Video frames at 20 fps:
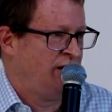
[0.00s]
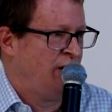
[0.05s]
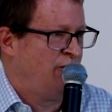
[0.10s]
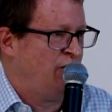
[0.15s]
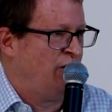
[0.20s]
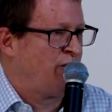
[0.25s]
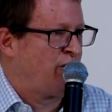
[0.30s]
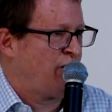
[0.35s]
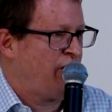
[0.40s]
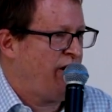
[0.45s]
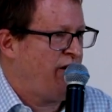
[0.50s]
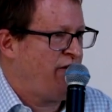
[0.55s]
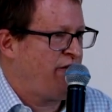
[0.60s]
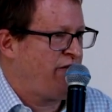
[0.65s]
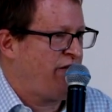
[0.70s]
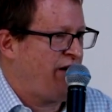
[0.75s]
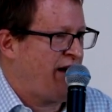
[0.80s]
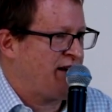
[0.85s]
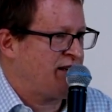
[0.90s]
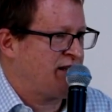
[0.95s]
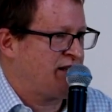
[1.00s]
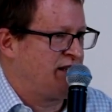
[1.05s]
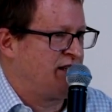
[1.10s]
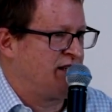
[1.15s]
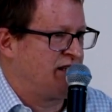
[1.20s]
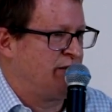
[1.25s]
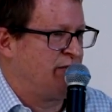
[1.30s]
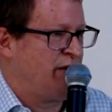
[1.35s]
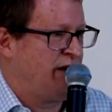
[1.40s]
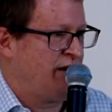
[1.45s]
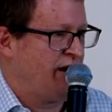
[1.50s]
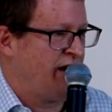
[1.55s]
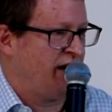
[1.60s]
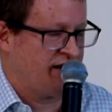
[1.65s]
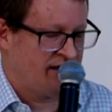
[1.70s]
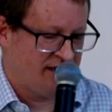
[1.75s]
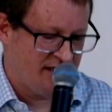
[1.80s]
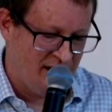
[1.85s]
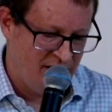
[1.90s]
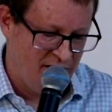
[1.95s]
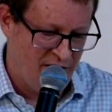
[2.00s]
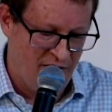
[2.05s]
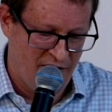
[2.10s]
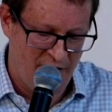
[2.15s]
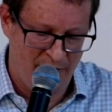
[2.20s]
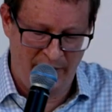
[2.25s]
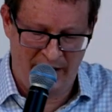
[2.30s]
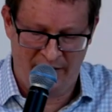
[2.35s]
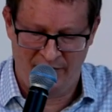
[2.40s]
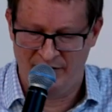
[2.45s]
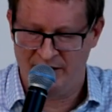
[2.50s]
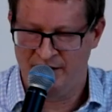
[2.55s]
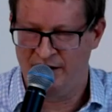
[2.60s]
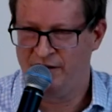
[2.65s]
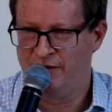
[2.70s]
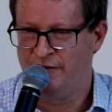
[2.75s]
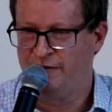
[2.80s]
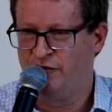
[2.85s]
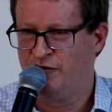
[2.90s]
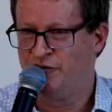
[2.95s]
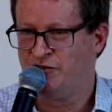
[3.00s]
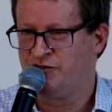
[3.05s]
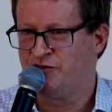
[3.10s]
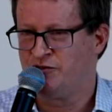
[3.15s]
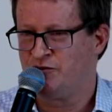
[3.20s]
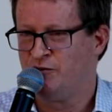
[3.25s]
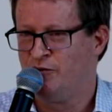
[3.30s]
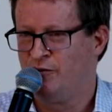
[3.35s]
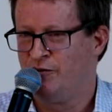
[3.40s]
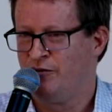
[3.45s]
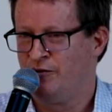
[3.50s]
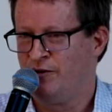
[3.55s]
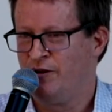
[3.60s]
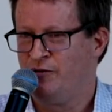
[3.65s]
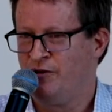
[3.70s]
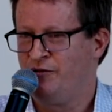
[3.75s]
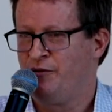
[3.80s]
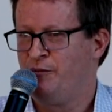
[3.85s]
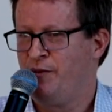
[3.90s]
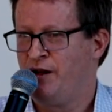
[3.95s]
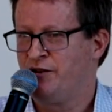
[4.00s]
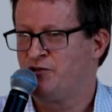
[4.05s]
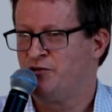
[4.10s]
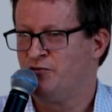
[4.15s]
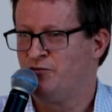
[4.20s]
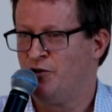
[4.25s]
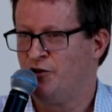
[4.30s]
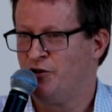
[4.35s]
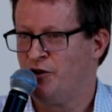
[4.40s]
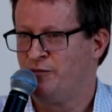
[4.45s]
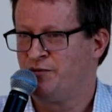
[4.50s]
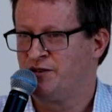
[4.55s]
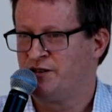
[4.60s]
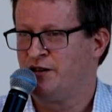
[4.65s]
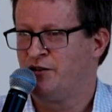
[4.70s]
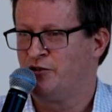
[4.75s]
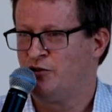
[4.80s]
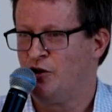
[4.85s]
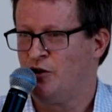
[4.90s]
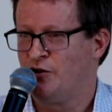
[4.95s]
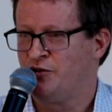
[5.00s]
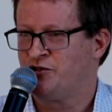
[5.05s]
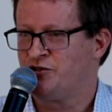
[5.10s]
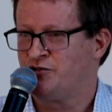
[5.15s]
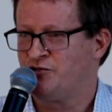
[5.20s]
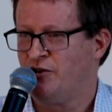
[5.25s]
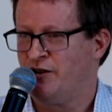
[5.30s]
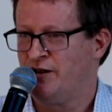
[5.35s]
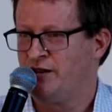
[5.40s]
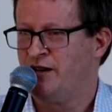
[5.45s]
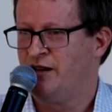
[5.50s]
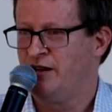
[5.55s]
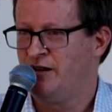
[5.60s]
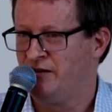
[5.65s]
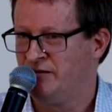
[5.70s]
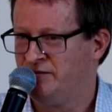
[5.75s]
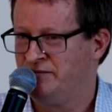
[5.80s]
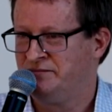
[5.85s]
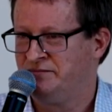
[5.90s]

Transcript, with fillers: But prayer and fasting is a bit like standing on a mountain in the thunderstorm with a metal rod up saying, God, strike here.